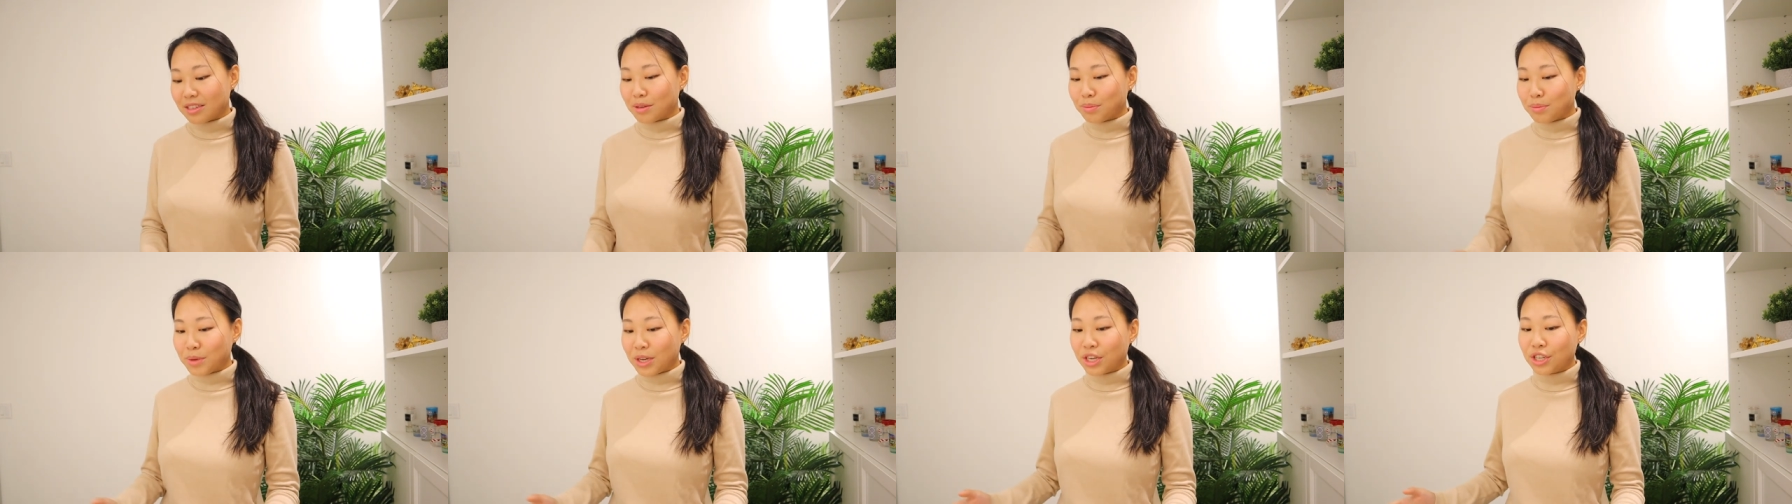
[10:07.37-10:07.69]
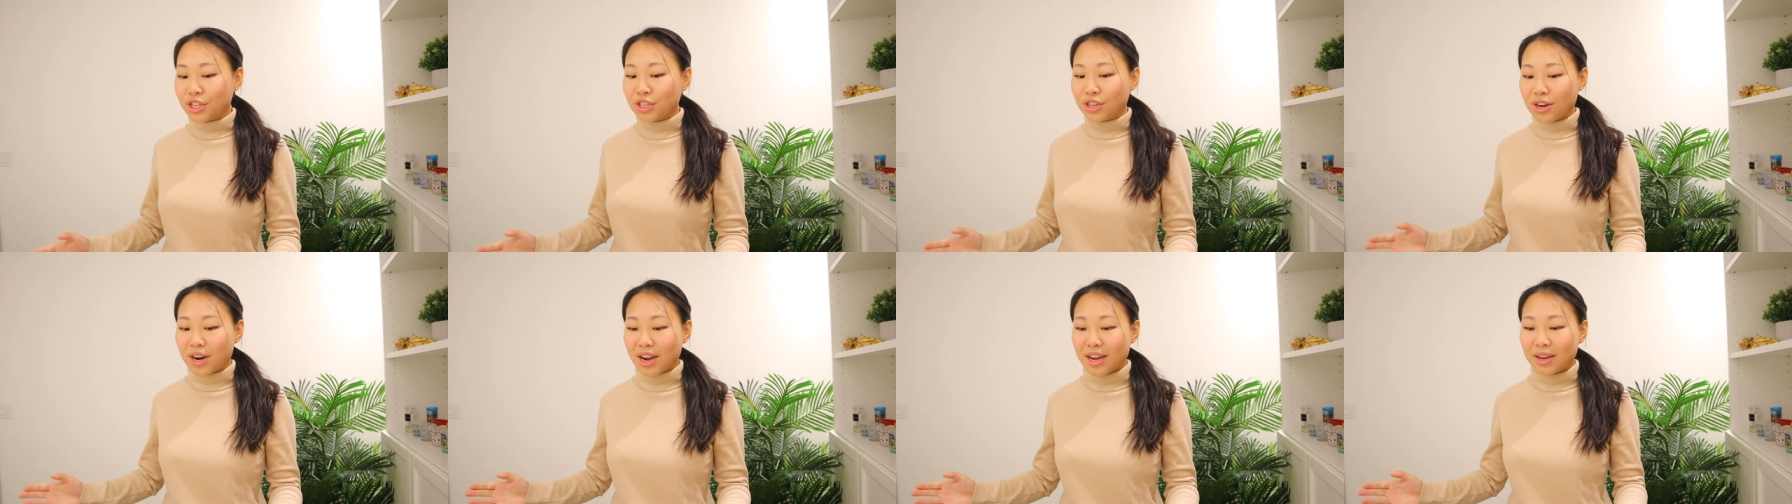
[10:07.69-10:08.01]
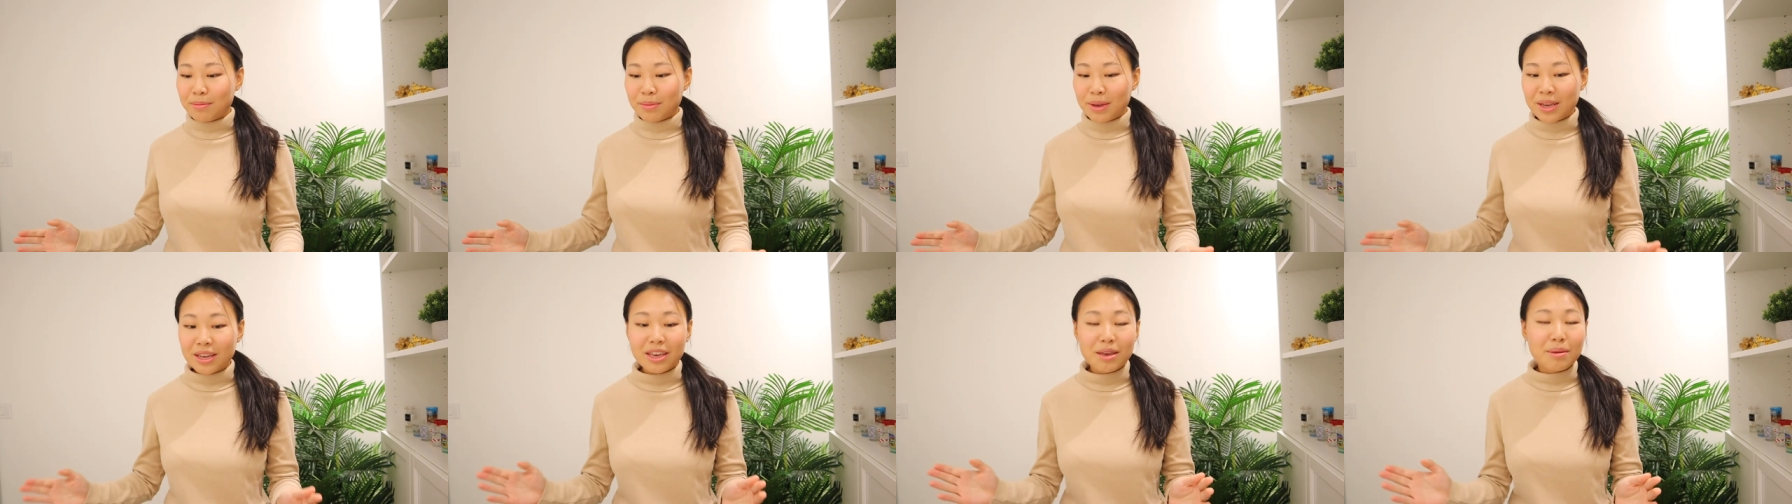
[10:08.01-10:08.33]
to make sure I
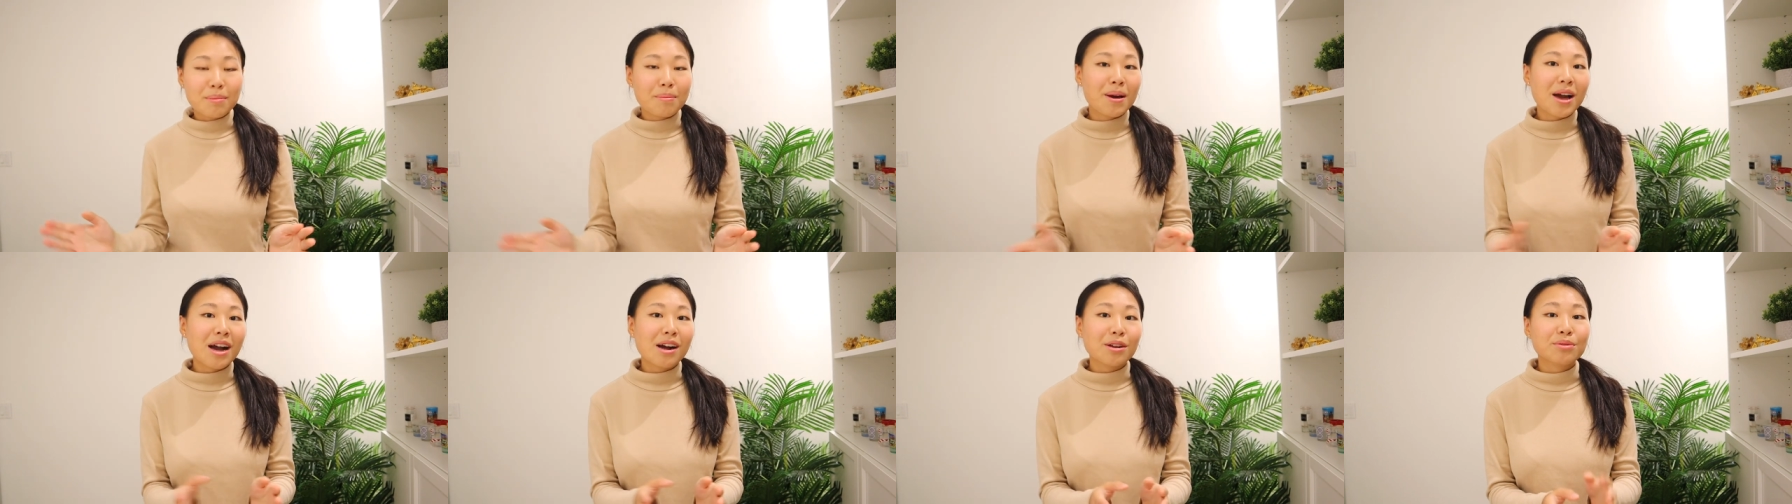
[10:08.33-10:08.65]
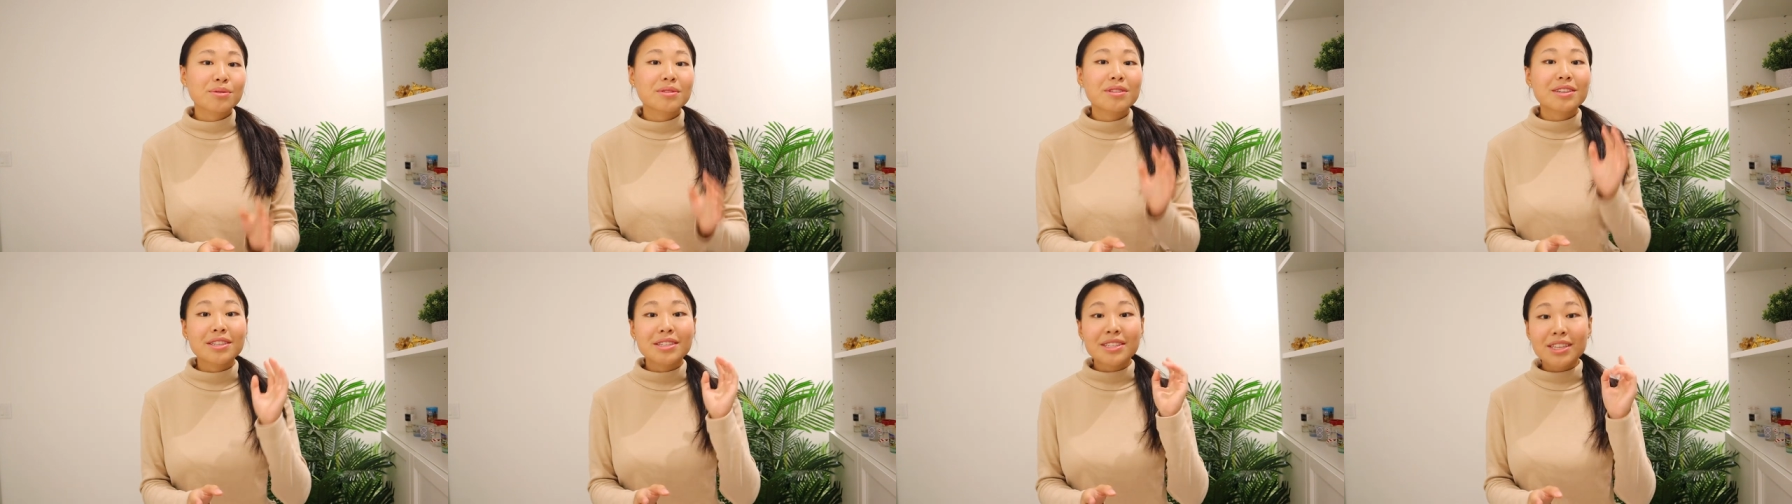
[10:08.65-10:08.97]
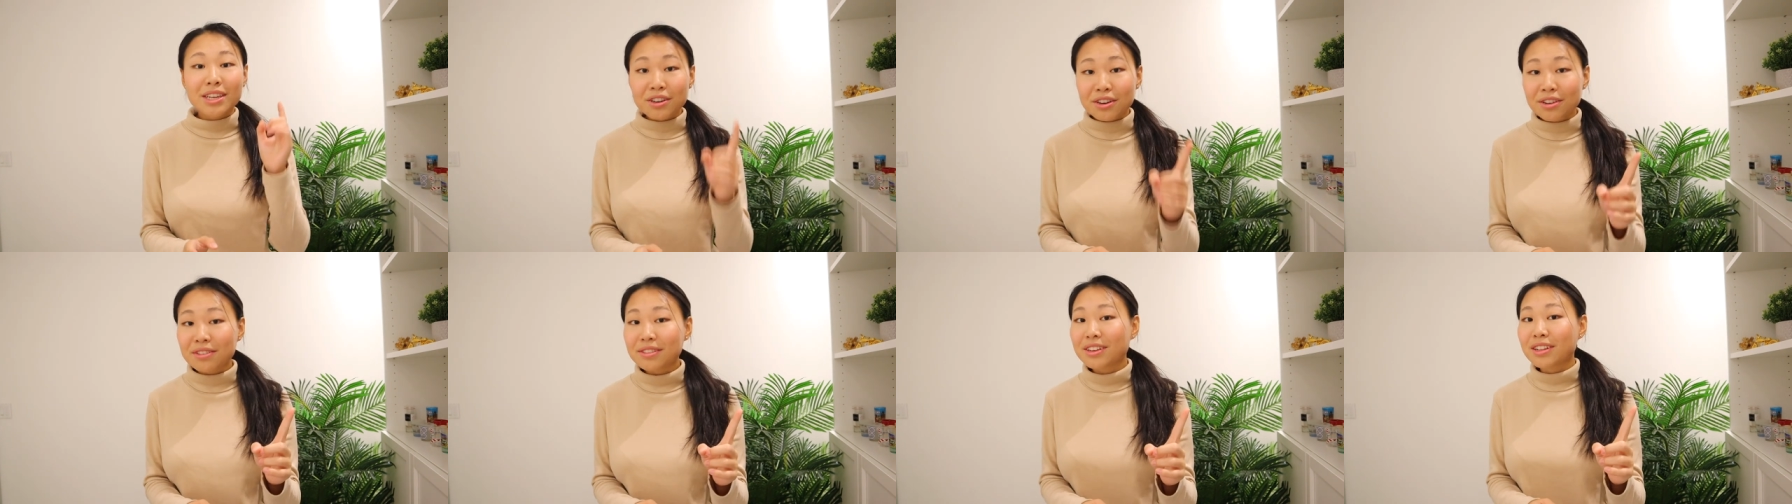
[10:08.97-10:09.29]
make impact with the
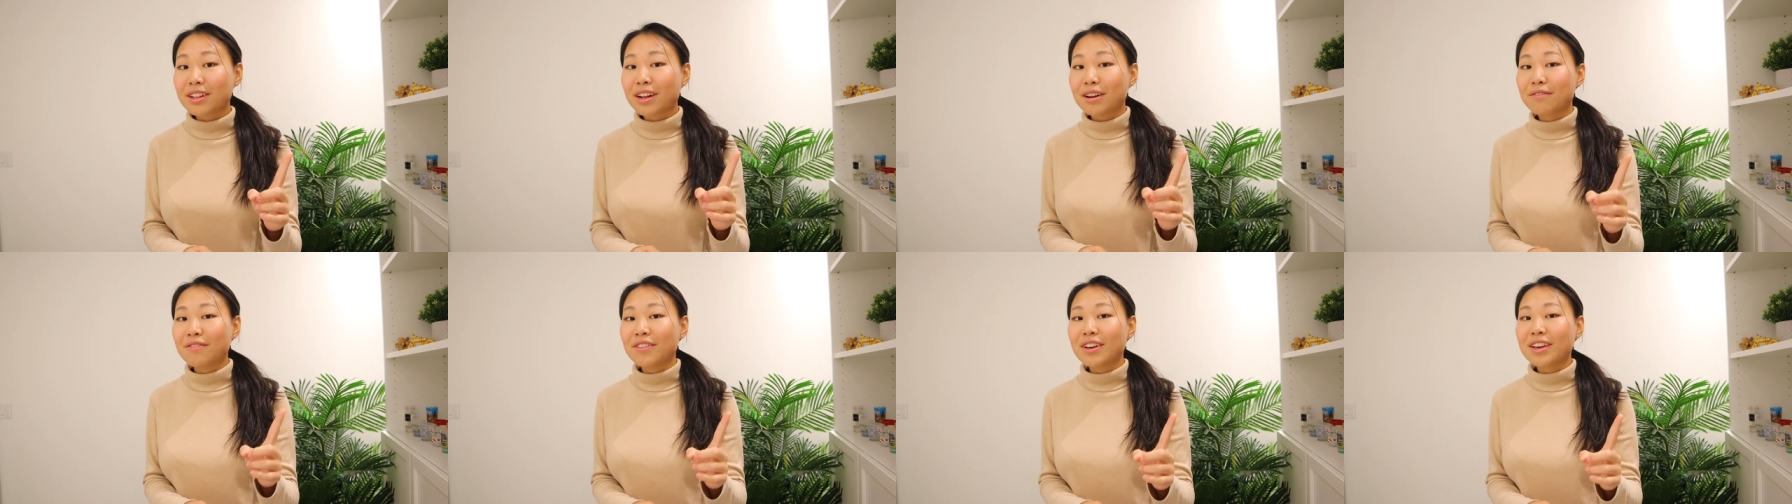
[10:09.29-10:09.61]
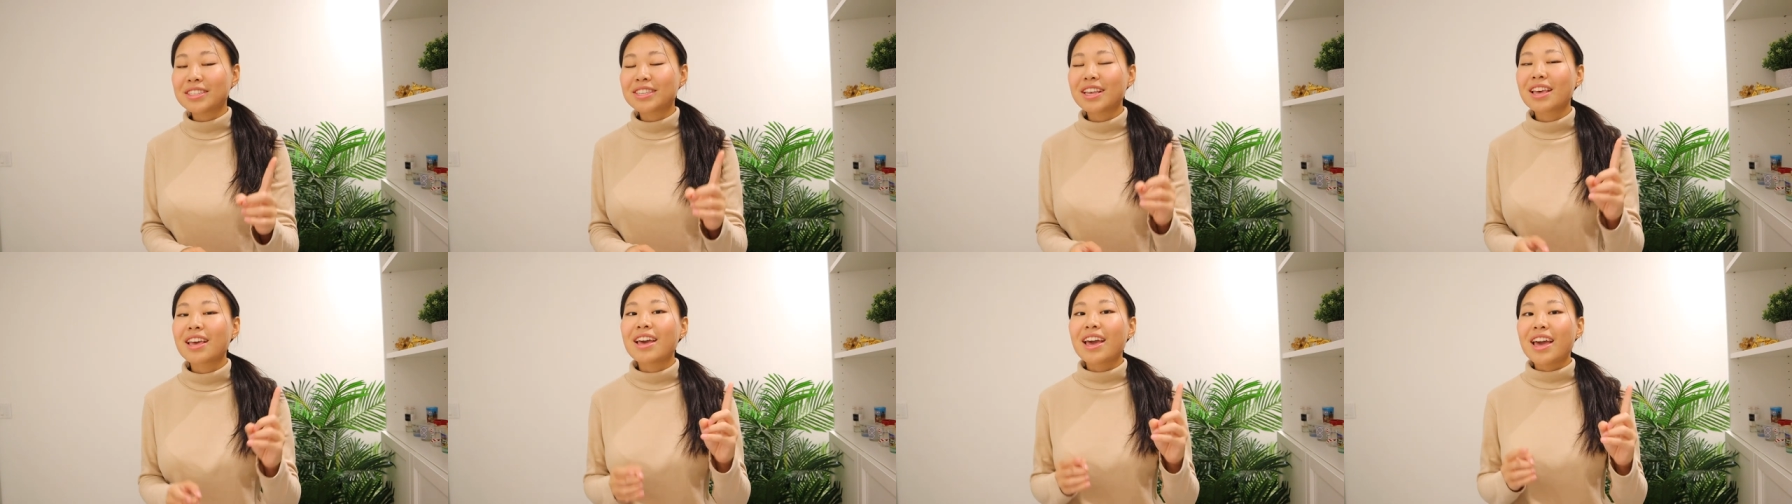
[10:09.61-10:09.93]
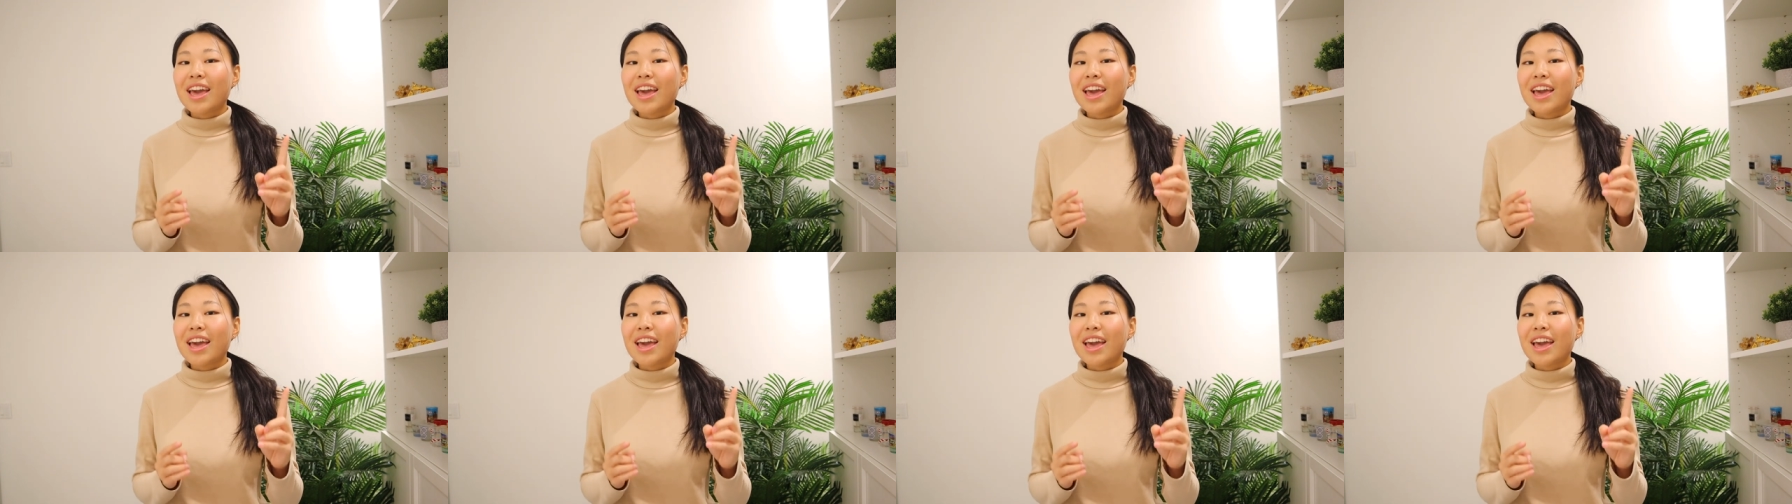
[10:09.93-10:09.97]
center of the club face